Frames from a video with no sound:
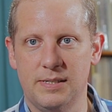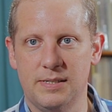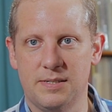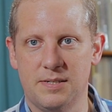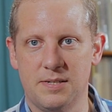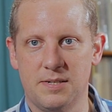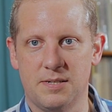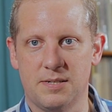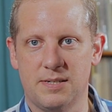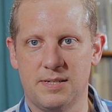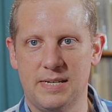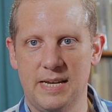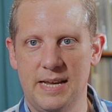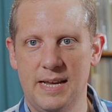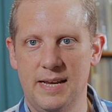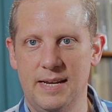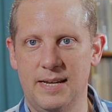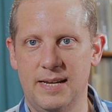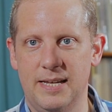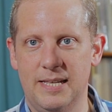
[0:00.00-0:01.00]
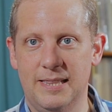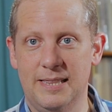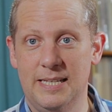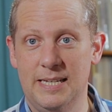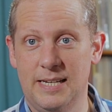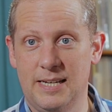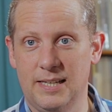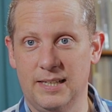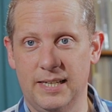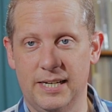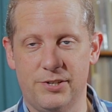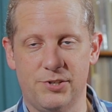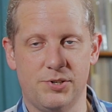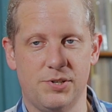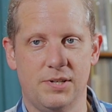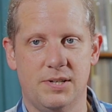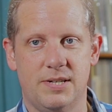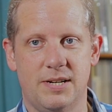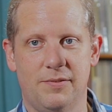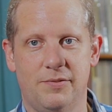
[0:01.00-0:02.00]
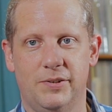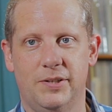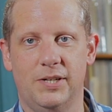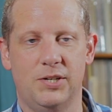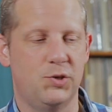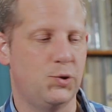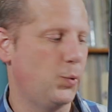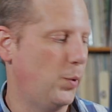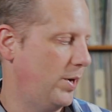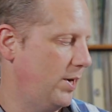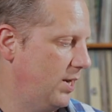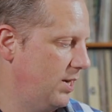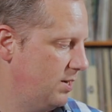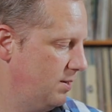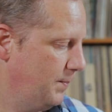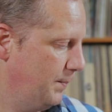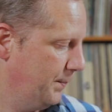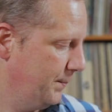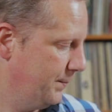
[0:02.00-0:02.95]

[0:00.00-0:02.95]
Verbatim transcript: This is staying in the collection. Definitely enjoyed it.